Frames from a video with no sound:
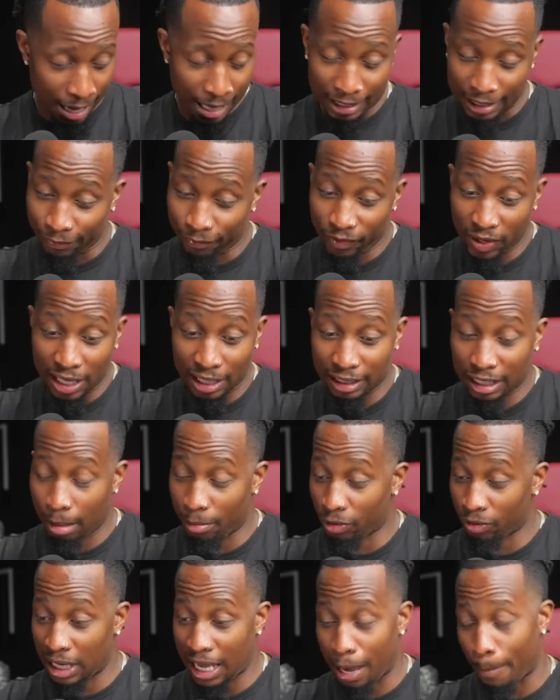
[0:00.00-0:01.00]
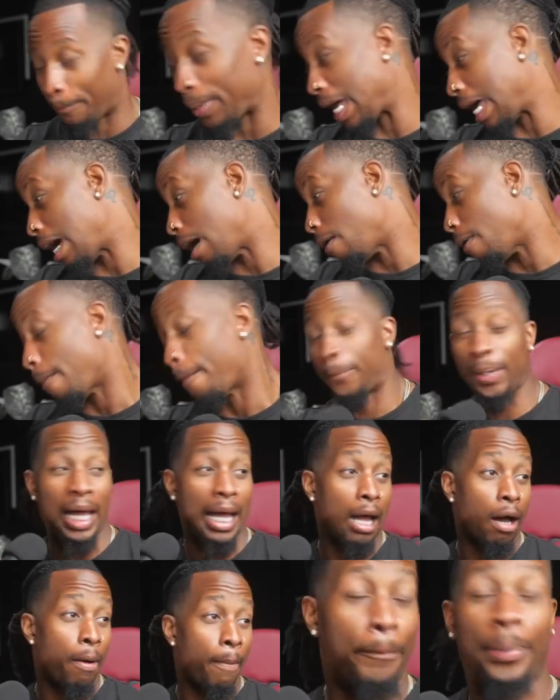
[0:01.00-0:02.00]
I can feel it coming now. Bow,
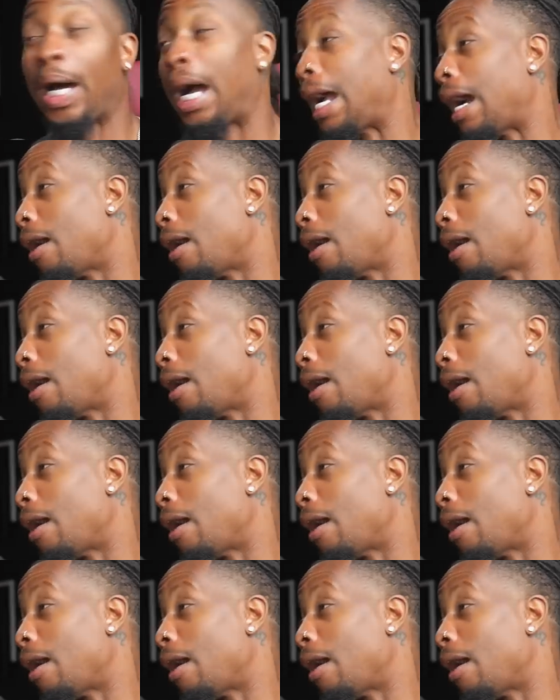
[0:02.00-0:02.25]
bow, bow,